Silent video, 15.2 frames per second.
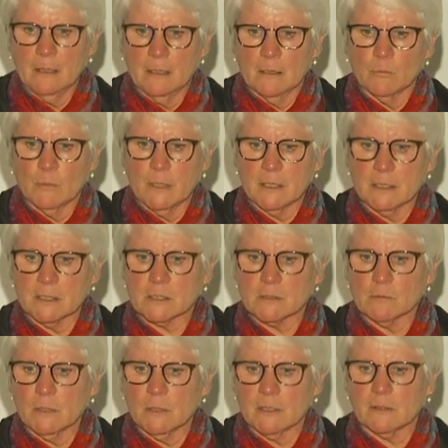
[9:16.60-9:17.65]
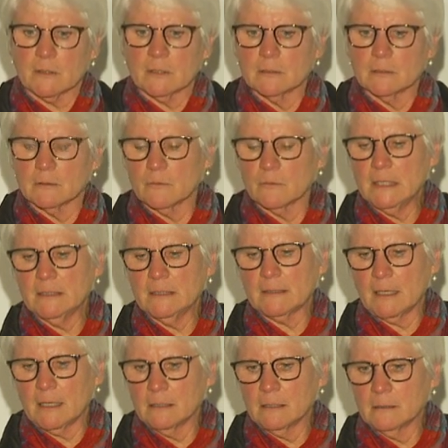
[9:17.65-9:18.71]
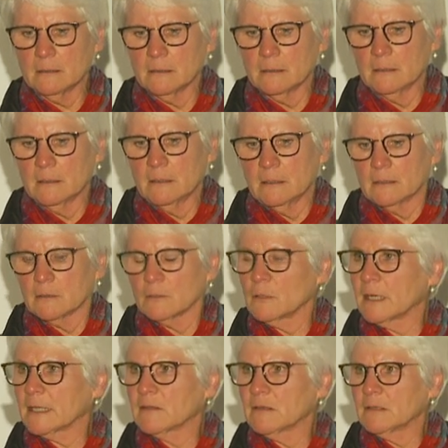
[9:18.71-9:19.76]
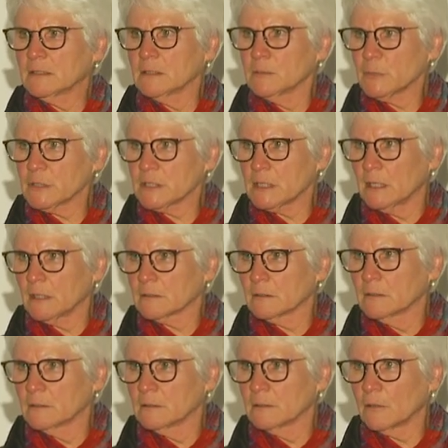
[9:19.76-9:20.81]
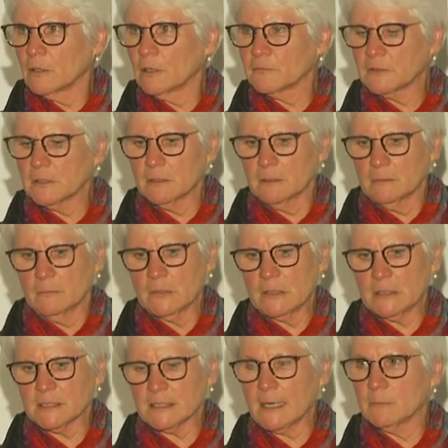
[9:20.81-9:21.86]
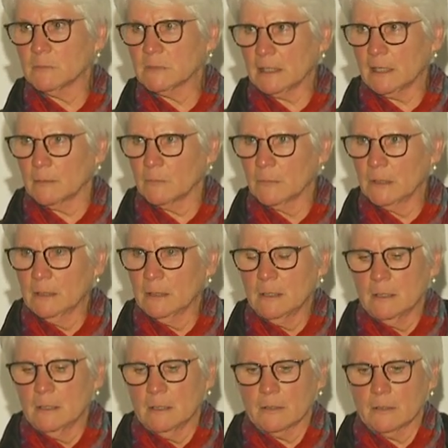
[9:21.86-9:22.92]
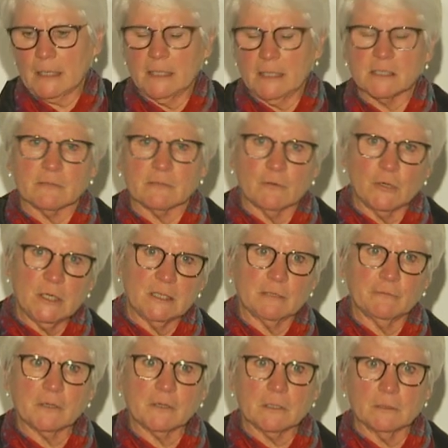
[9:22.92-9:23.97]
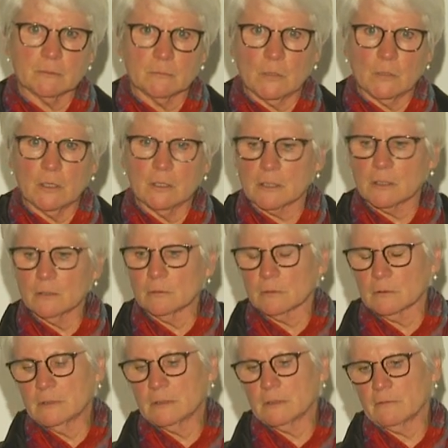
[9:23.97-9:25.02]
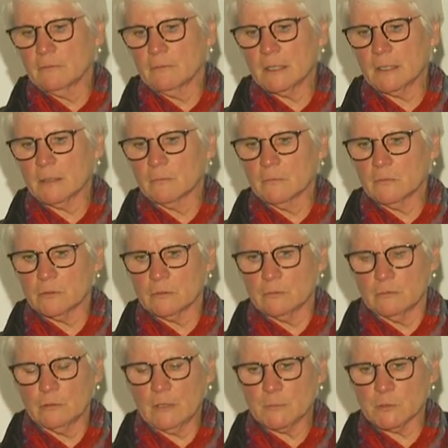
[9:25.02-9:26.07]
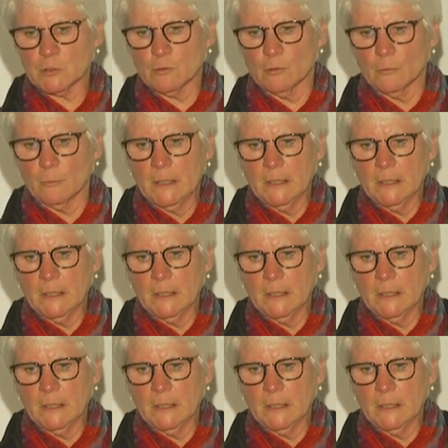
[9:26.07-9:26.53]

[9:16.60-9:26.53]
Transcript: whereas with retain you're at 13% after the same time. Okay, it's a very difficult molecule to absorb.